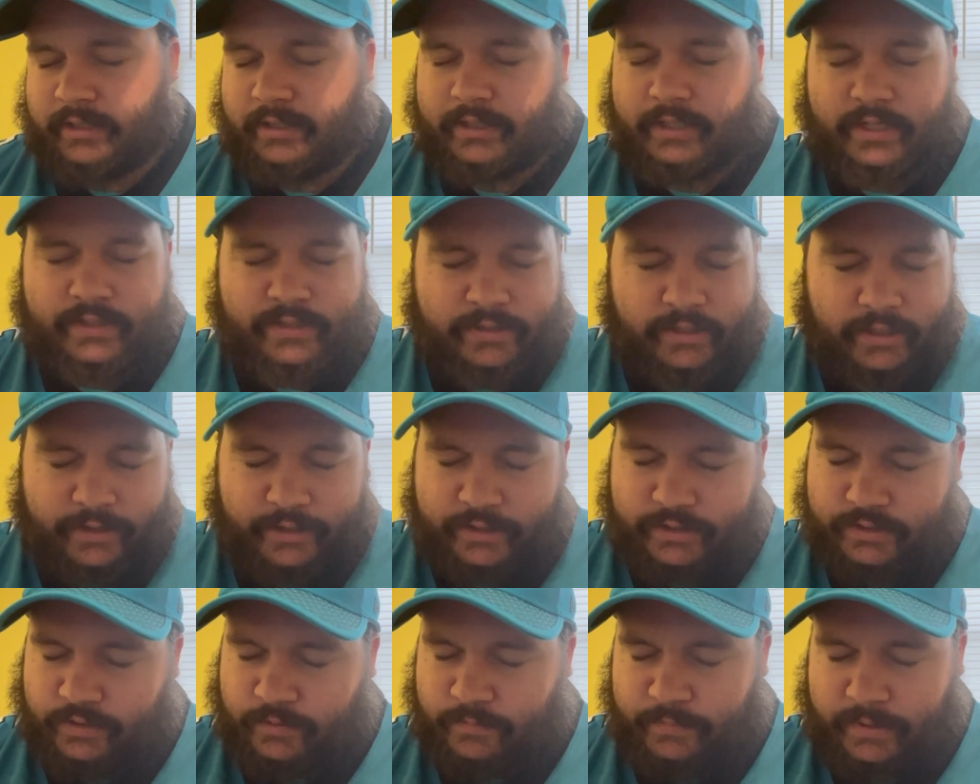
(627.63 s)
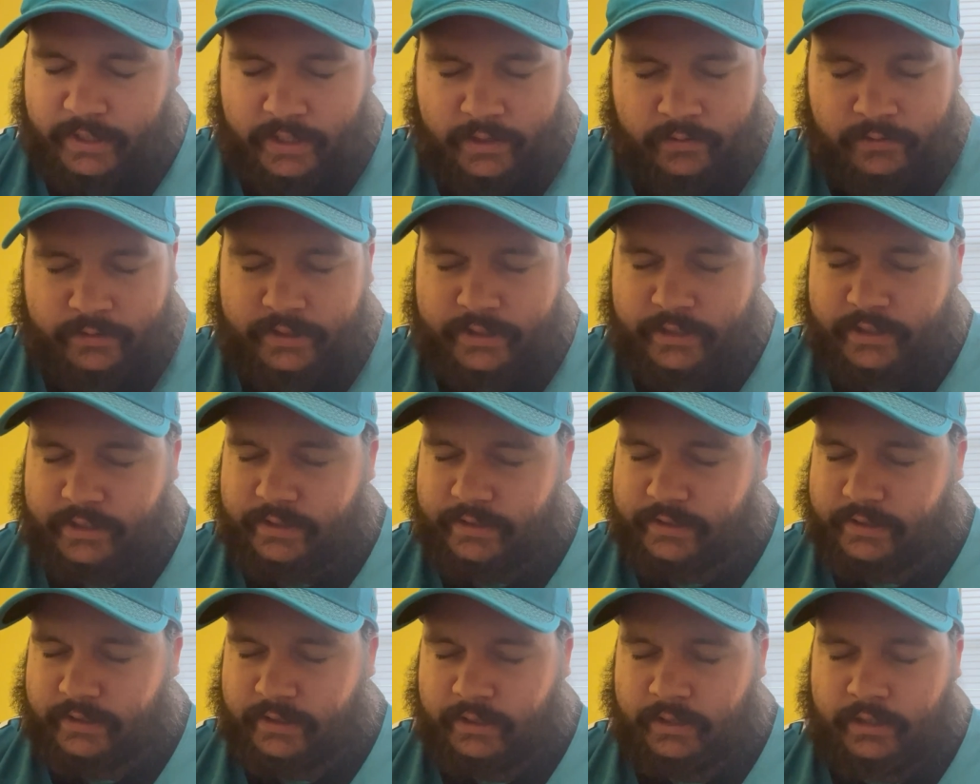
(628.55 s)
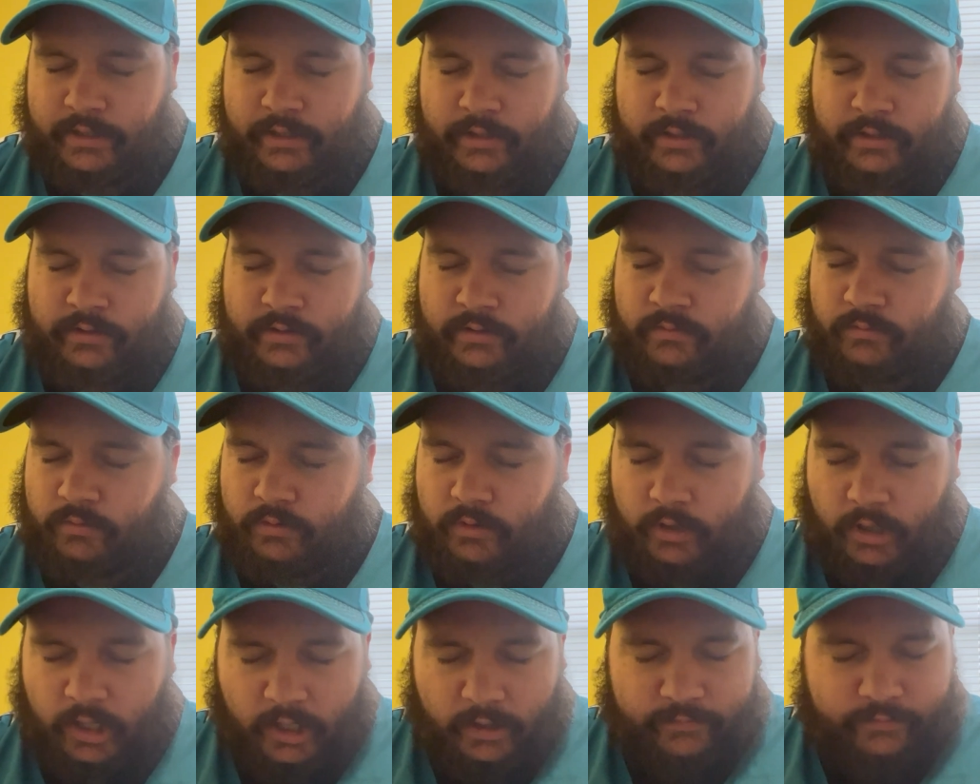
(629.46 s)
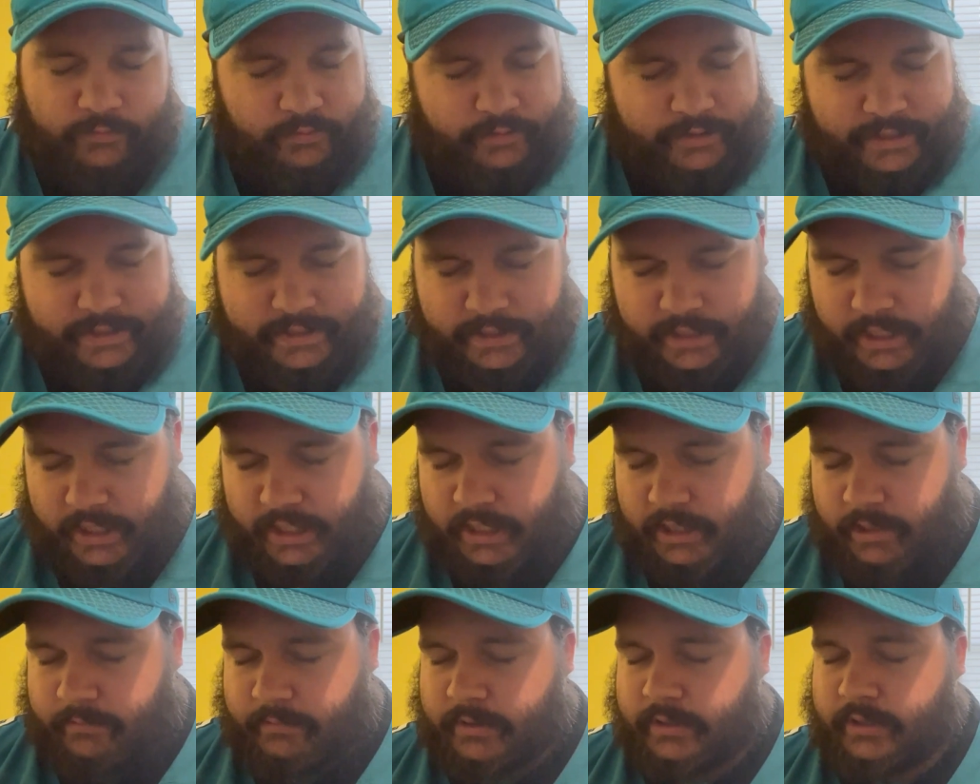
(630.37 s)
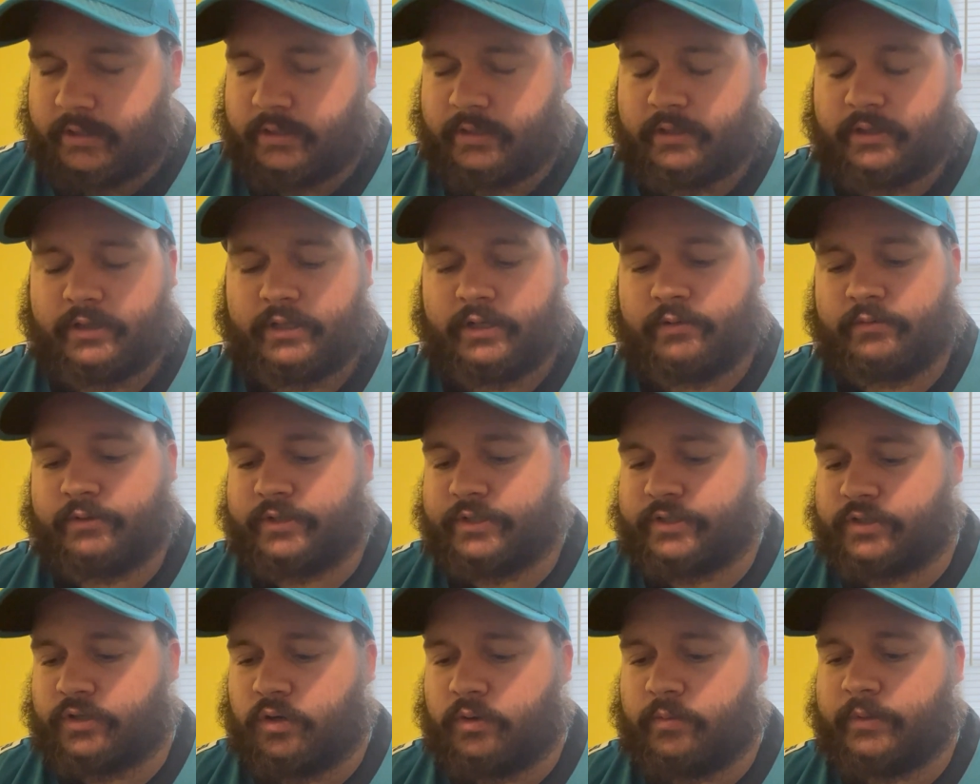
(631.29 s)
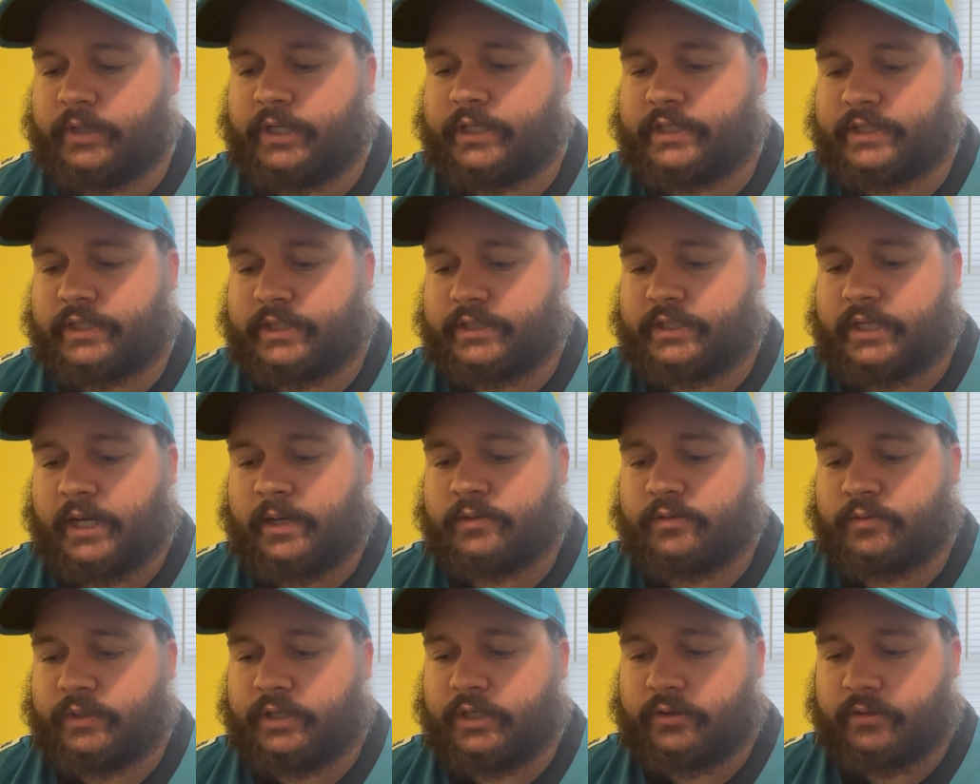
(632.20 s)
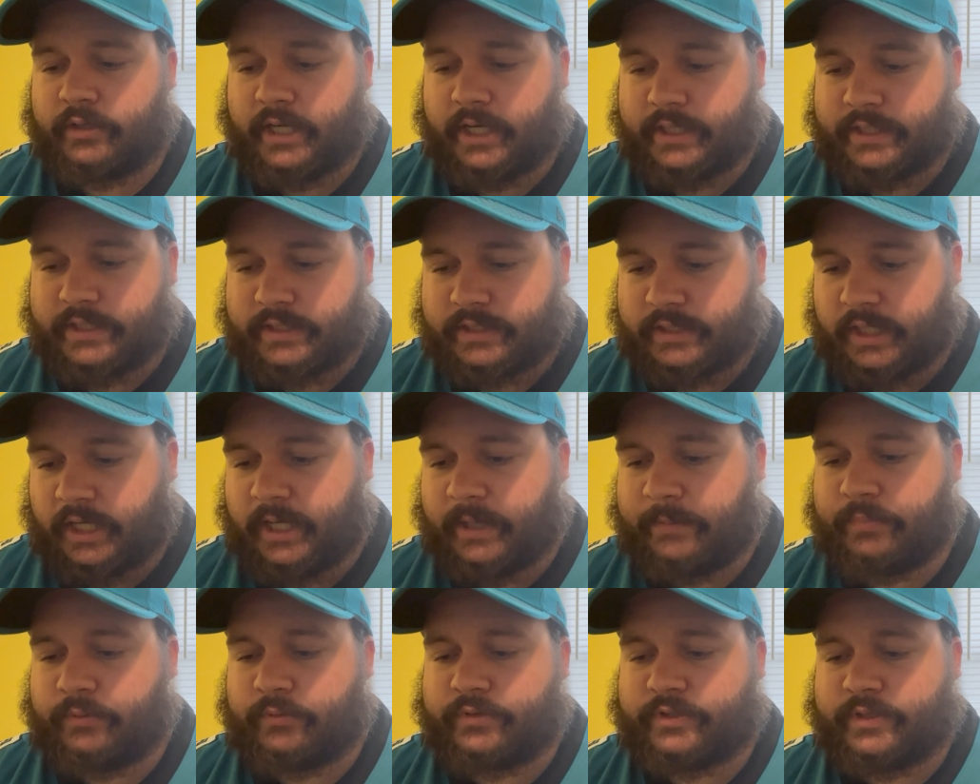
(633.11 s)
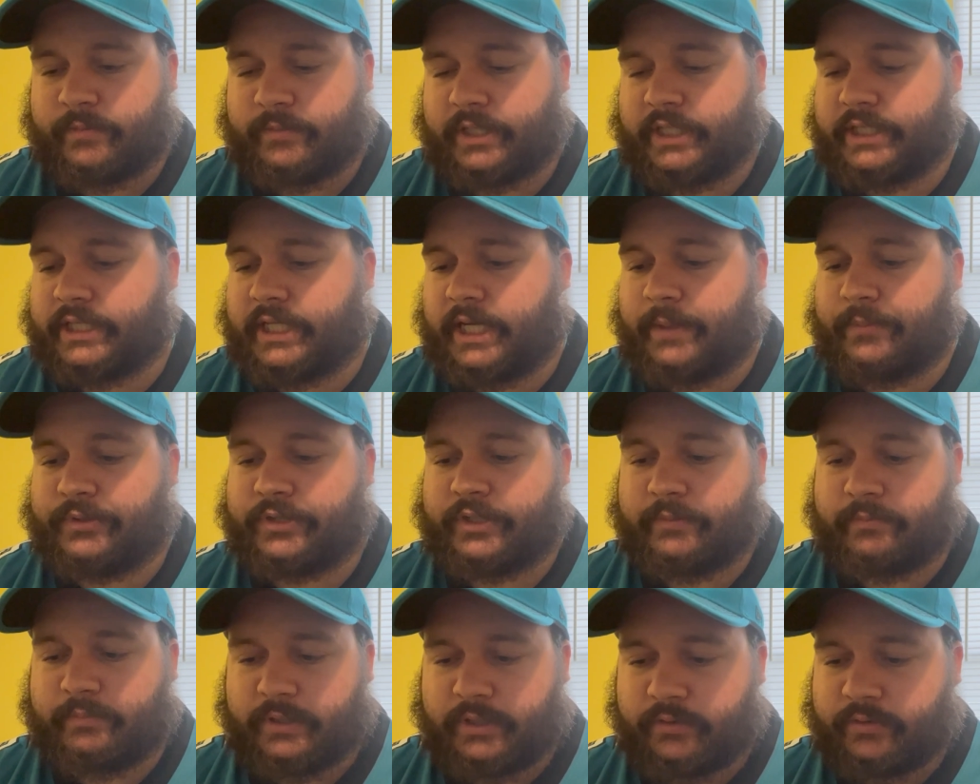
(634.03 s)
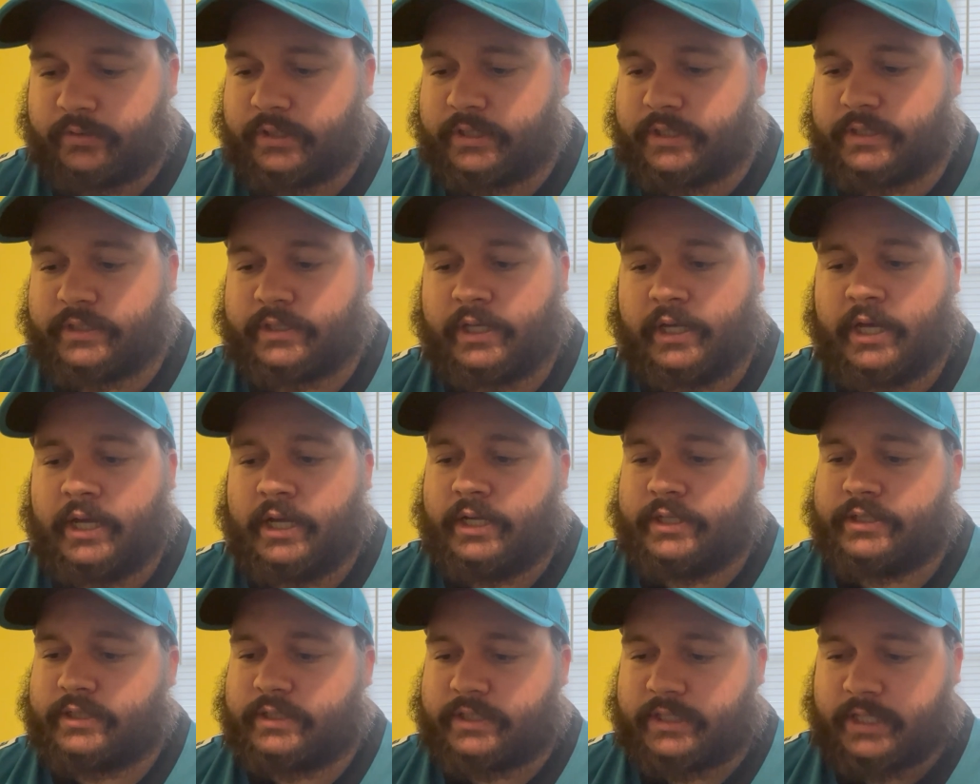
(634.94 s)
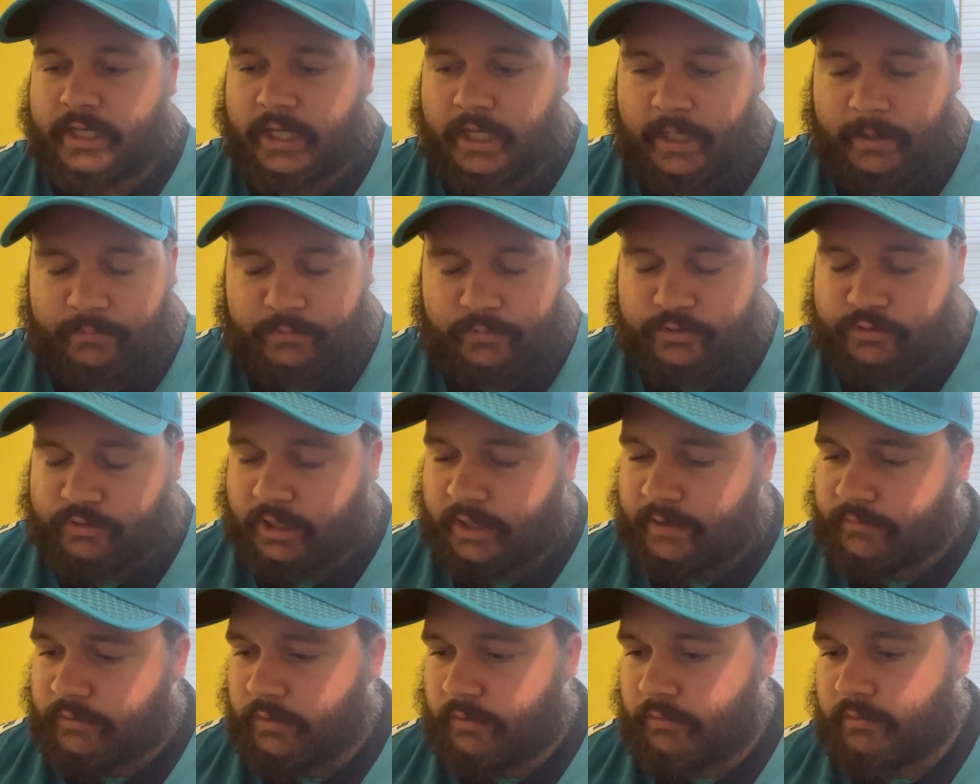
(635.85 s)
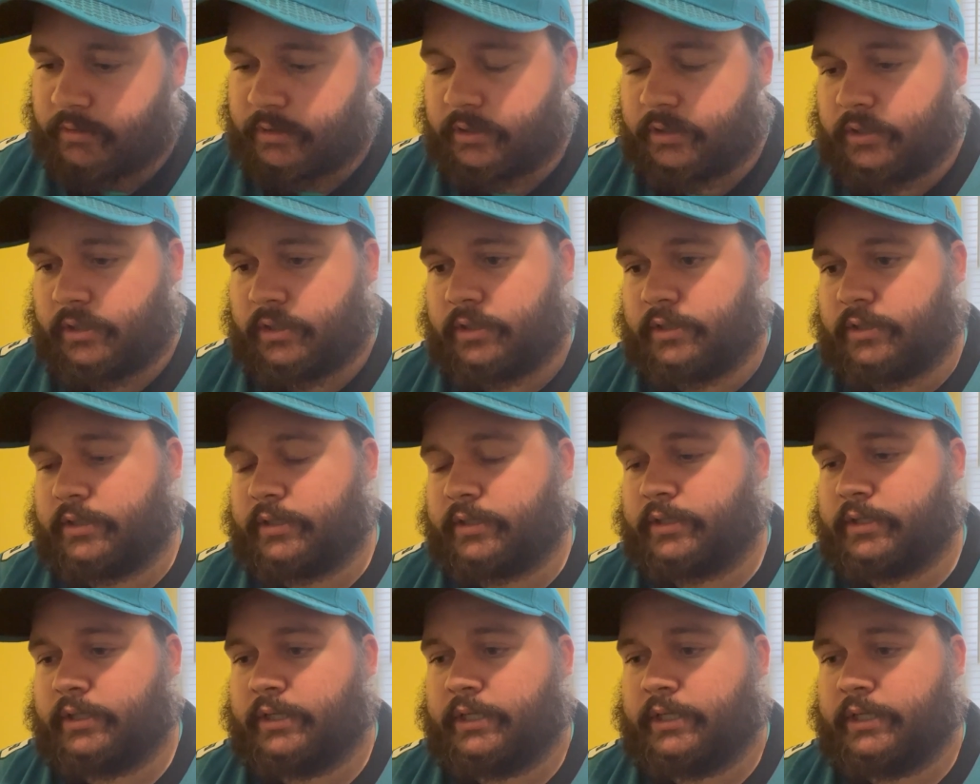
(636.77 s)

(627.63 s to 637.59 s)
That's another thing, too. Penalties were awful this game. There were so many times we either got a stop or something like that, but then penalties just kept the drive going along.